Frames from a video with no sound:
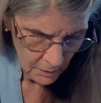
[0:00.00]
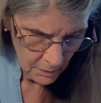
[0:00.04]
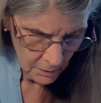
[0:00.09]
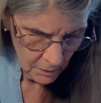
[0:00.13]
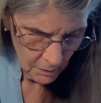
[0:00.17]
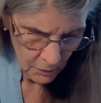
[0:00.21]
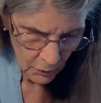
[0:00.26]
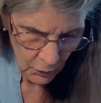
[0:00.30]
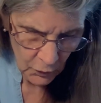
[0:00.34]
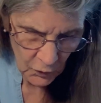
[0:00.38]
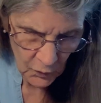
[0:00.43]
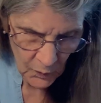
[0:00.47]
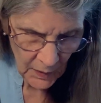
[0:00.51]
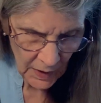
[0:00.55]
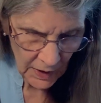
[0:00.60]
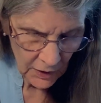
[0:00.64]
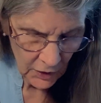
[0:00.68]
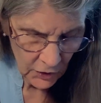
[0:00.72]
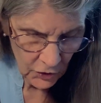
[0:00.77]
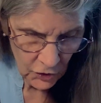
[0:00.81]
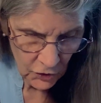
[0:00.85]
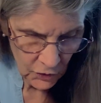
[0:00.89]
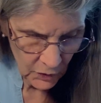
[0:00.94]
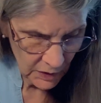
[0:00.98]
who's made a
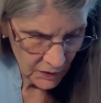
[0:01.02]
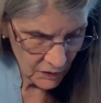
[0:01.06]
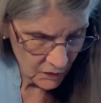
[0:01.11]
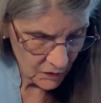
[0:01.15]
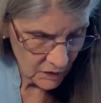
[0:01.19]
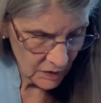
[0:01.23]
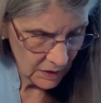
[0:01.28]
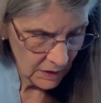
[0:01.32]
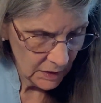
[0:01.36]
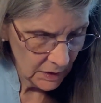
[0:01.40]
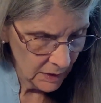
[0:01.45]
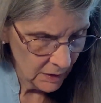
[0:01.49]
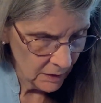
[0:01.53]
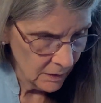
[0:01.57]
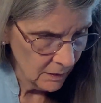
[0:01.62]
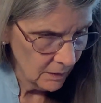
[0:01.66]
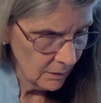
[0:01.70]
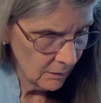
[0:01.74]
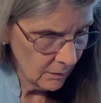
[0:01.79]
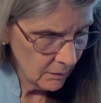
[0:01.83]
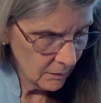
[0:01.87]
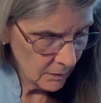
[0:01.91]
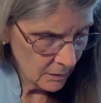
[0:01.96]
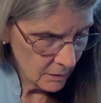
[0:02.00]
choice to heal.
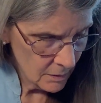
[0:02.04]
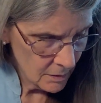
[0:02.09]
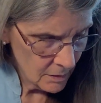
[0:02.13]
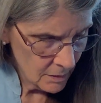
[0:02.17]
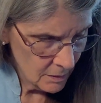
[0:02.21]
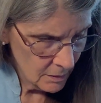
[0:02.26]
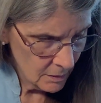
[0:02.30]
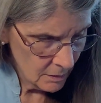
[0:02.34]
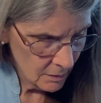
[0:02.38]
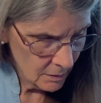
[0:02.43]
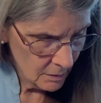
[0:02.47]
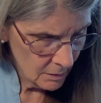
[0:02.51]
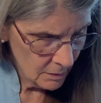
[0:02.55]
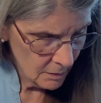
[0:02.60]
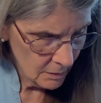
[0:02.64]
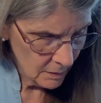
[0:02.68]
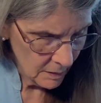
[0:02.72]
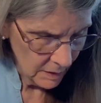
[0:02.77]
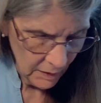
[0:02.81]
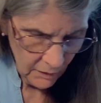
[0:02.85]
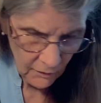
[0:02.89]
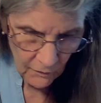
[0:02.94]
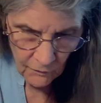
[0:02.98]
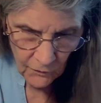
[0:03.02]

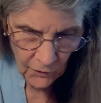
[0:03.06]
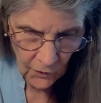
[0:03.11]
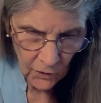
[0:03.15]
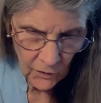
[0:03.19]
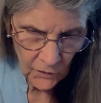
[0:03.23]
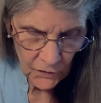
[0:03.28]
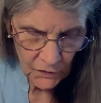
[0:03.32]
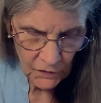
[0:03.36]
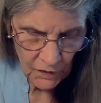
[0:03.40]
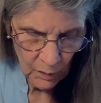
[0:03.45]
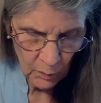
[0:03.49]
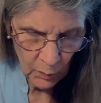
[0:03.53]
It involves some